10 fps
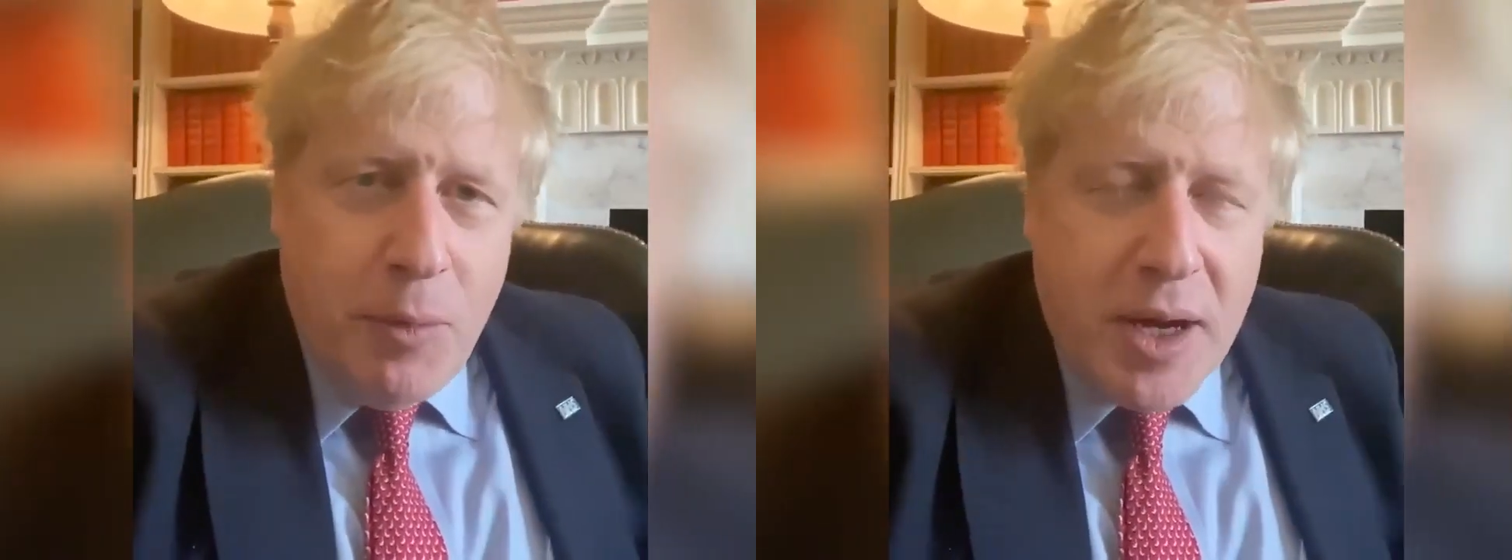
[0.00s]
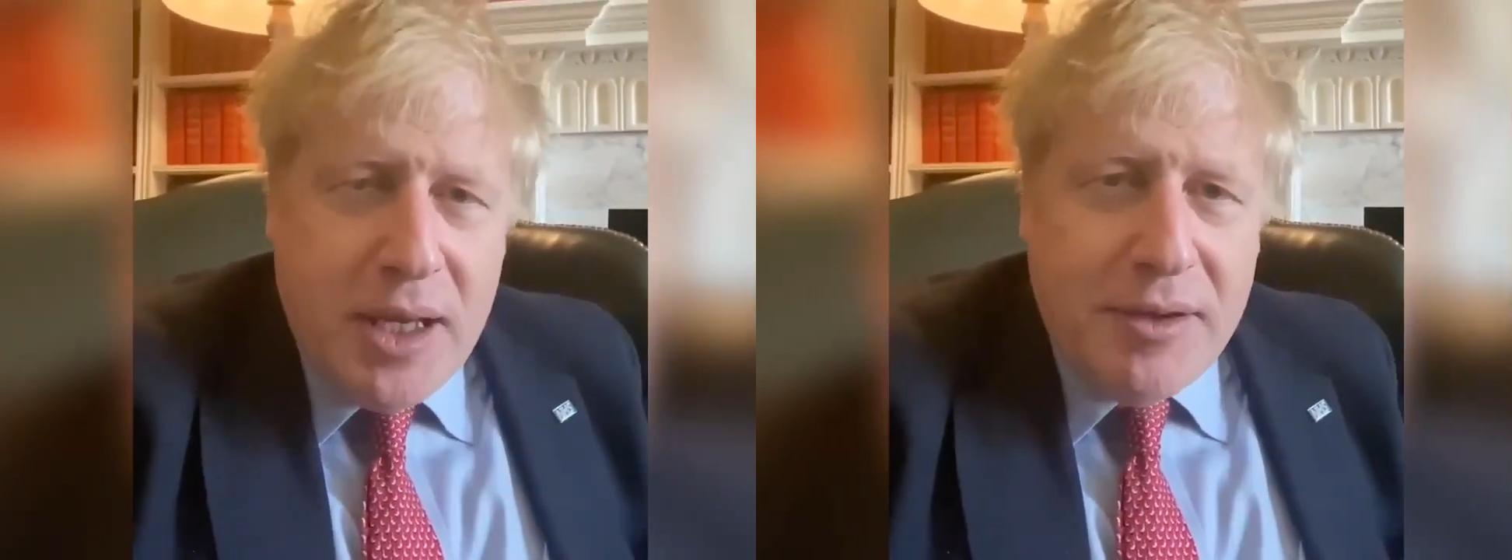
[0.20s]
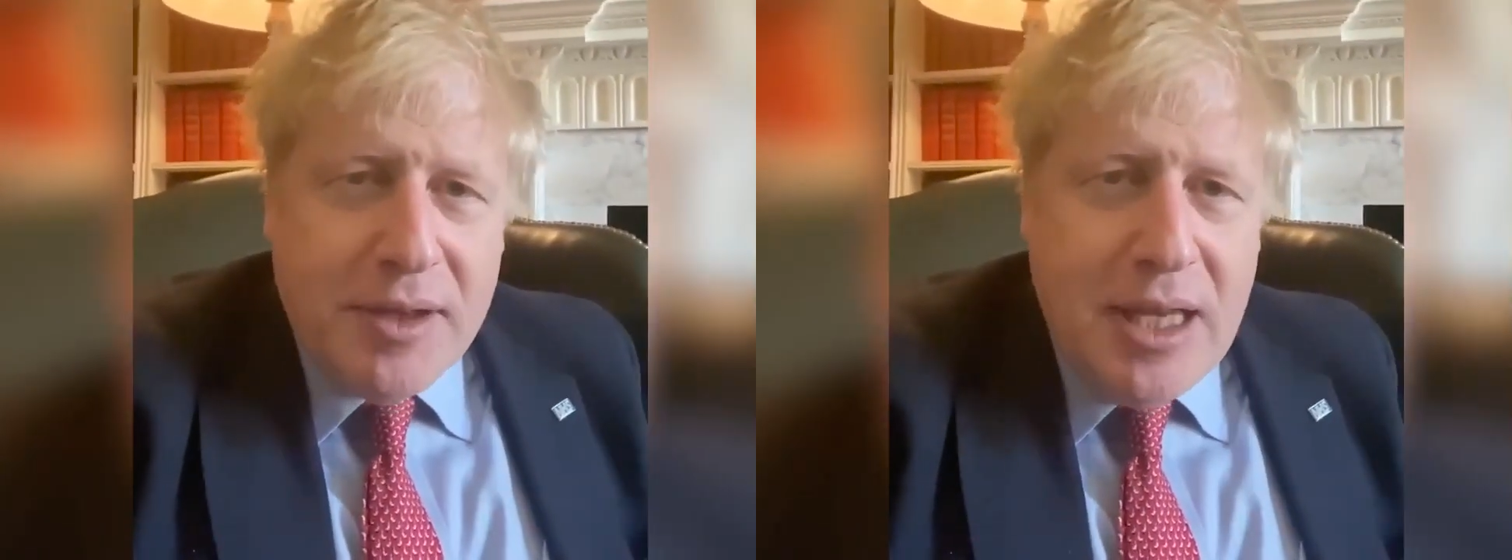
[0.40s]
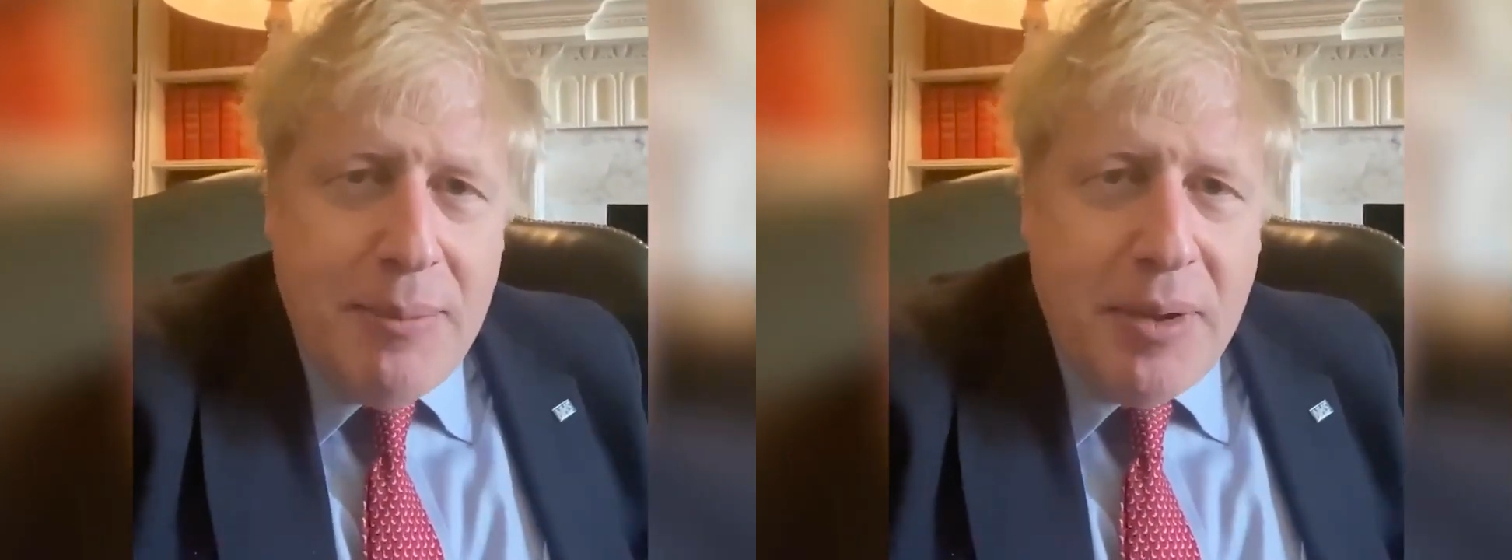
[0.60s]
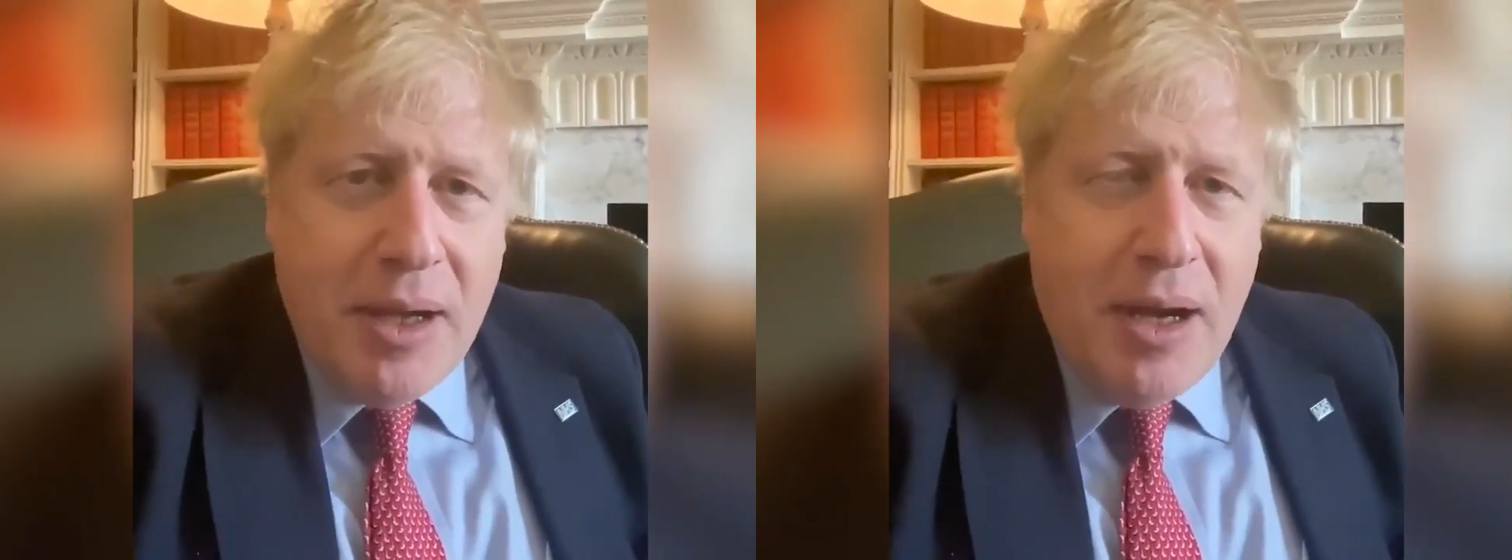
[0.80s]
working to
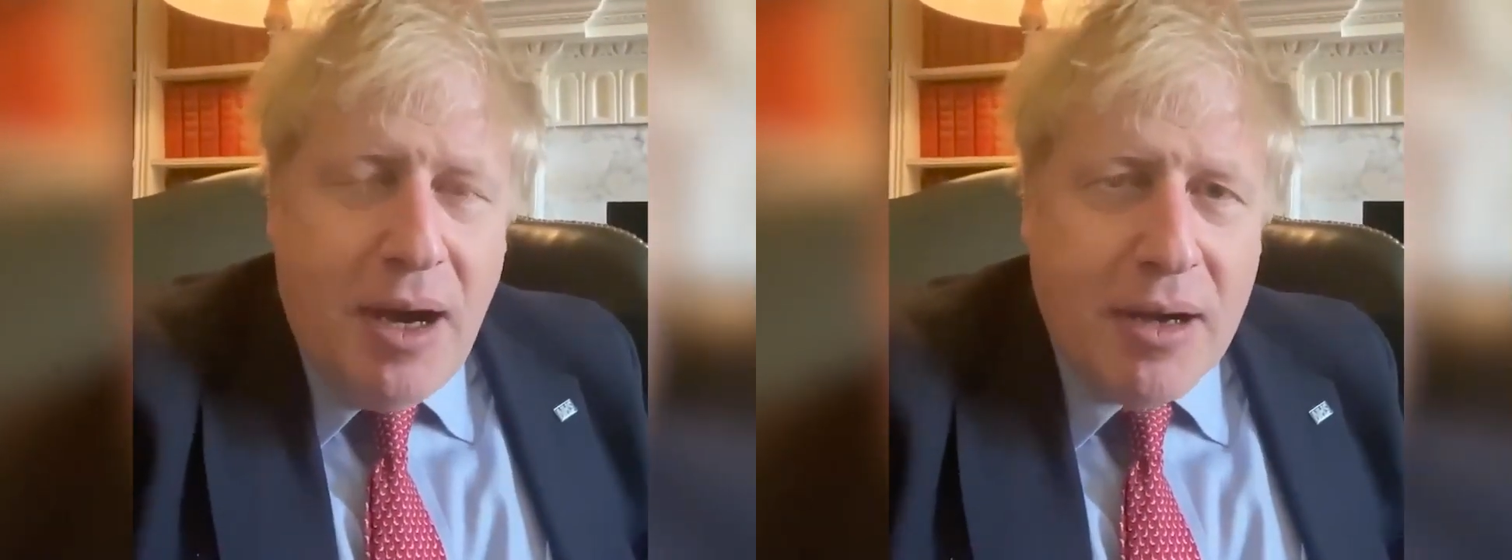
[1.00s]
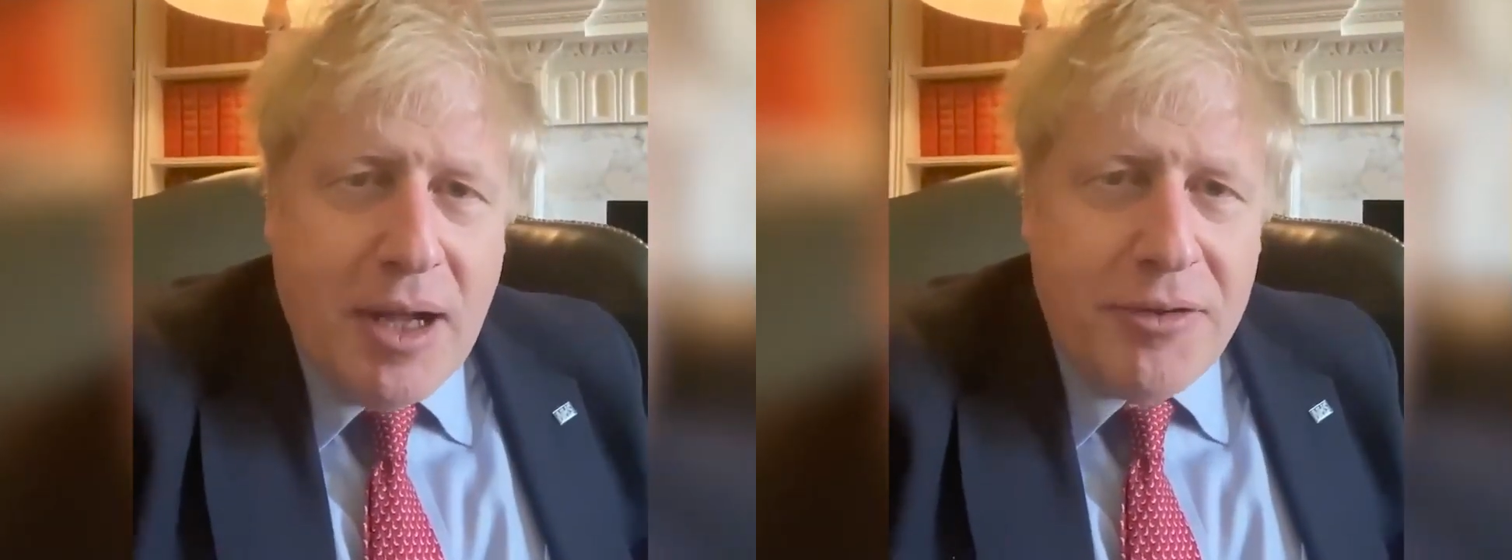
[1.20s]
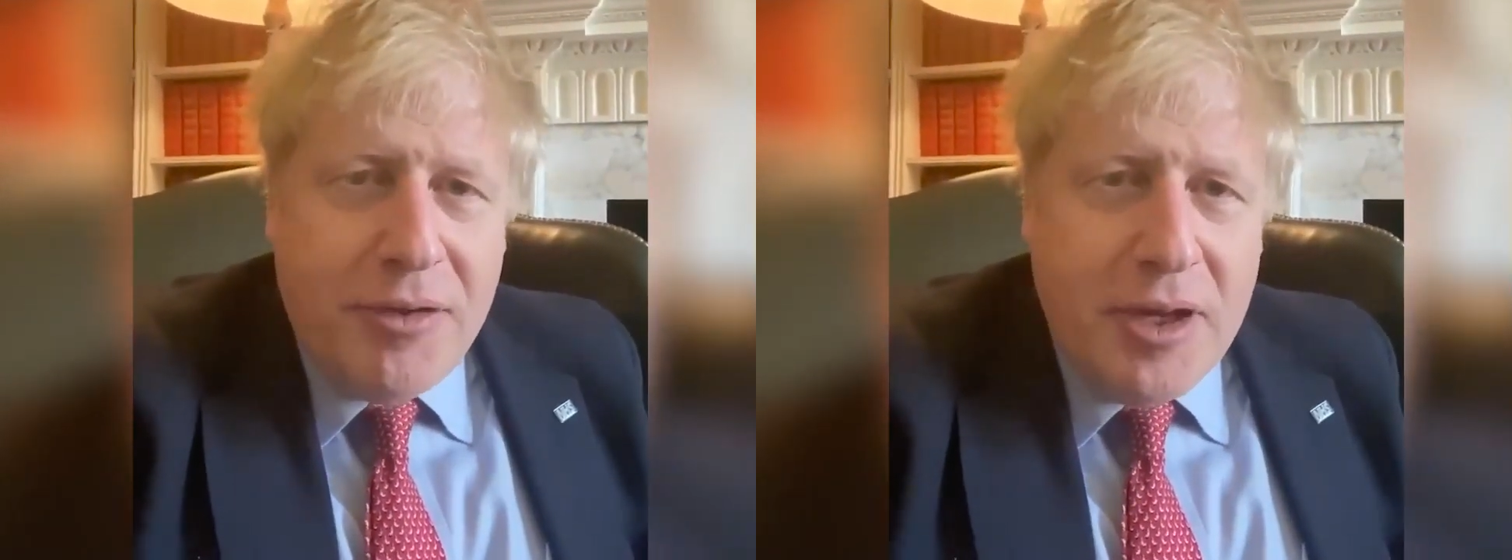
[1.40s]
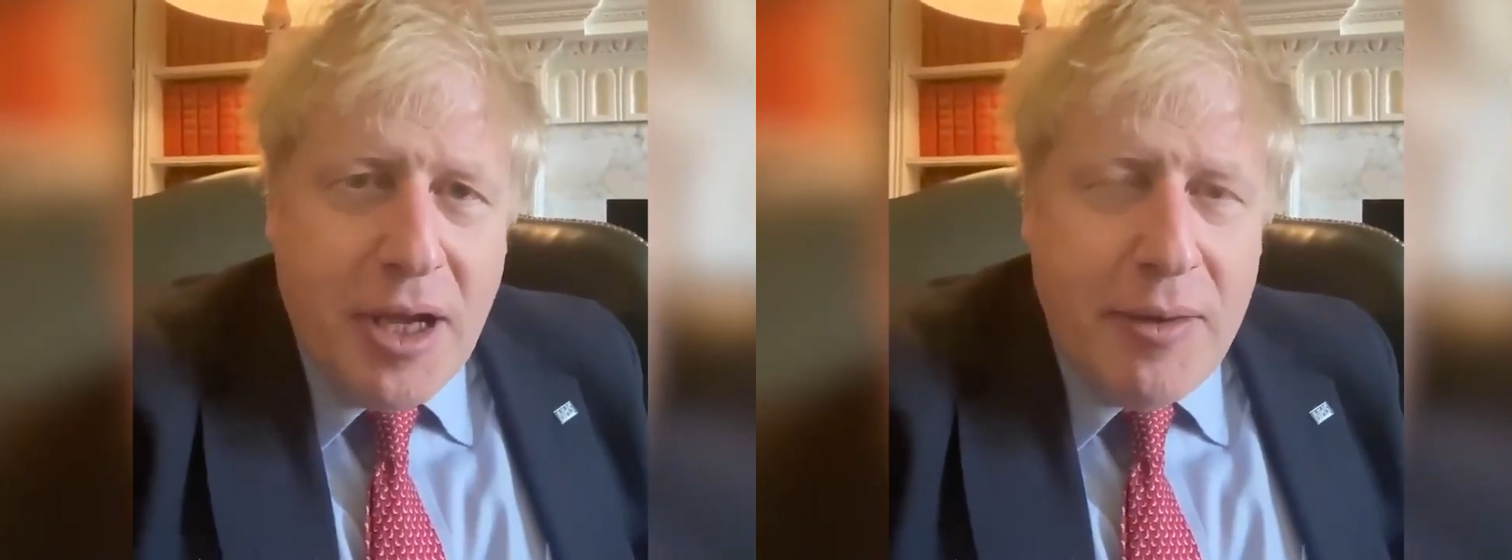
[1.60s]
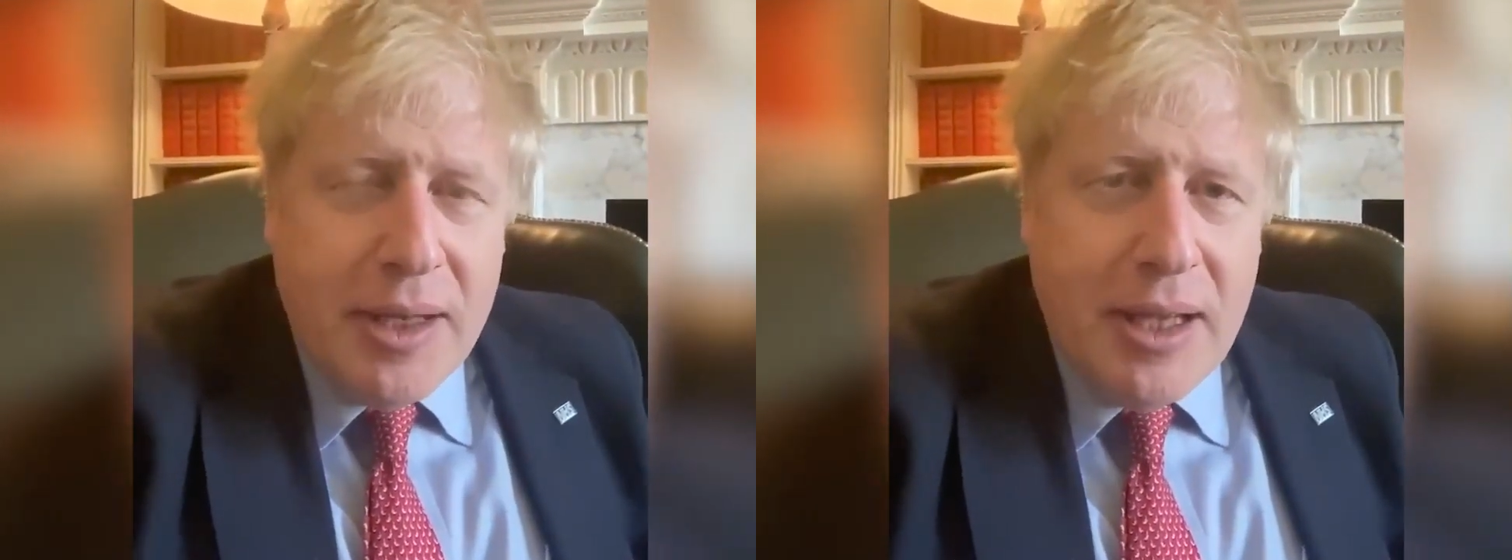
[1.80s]
keep our country
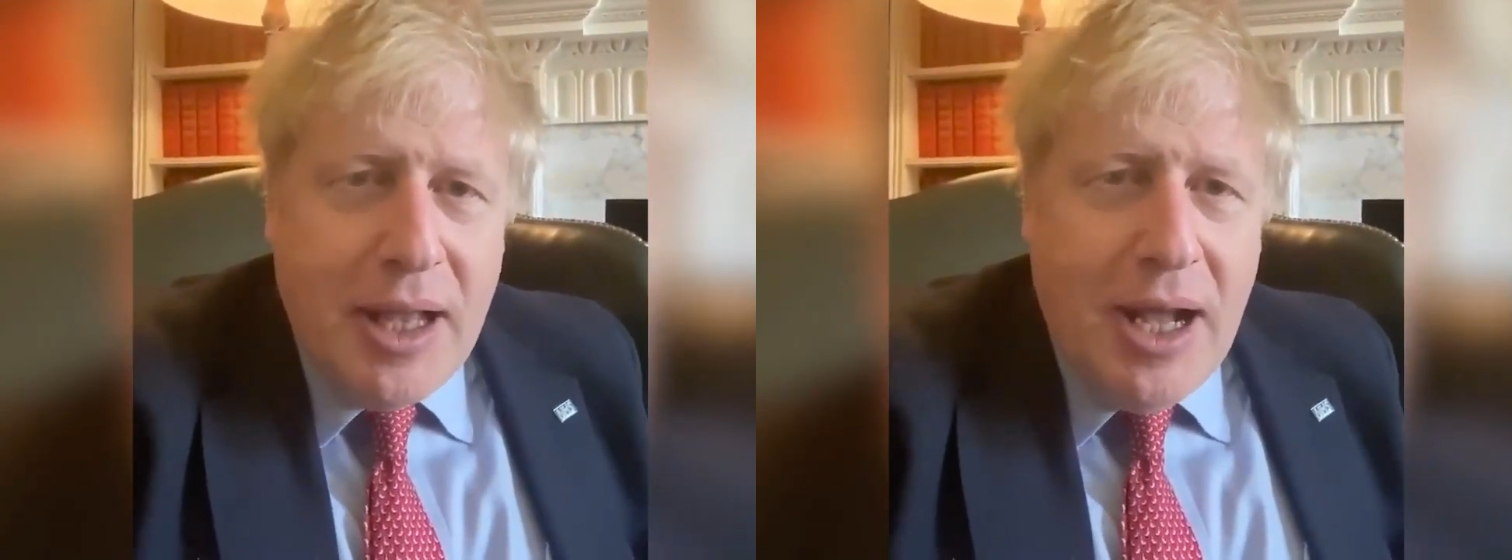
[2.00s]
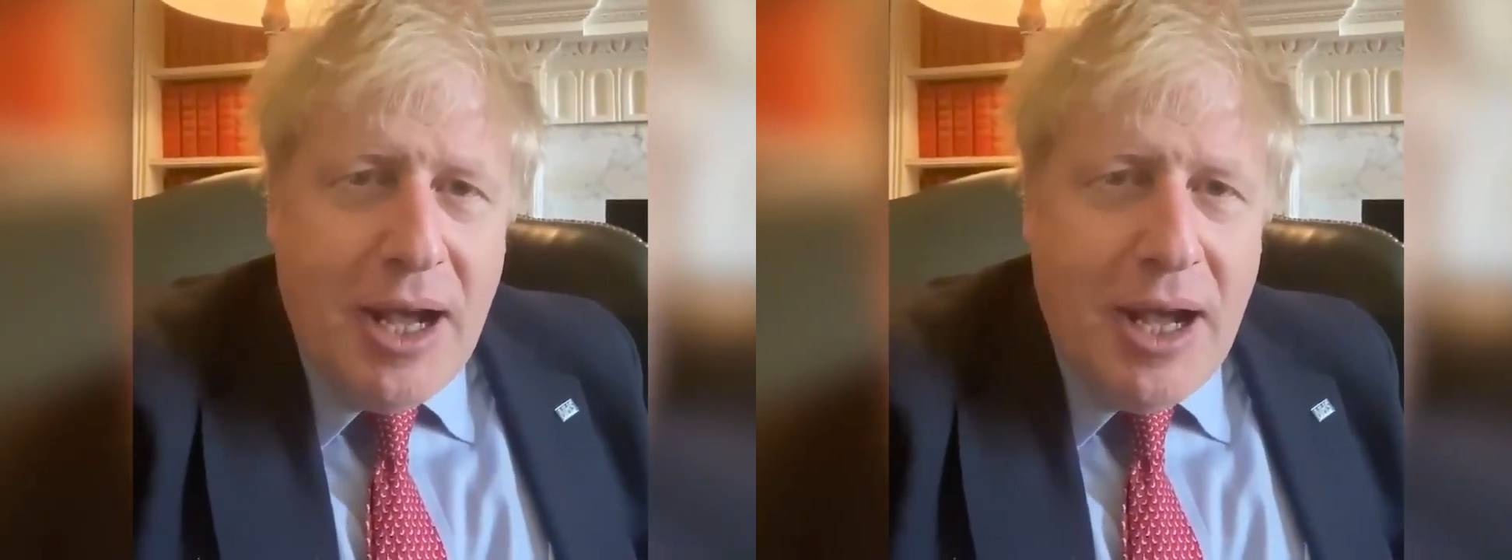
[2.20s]
going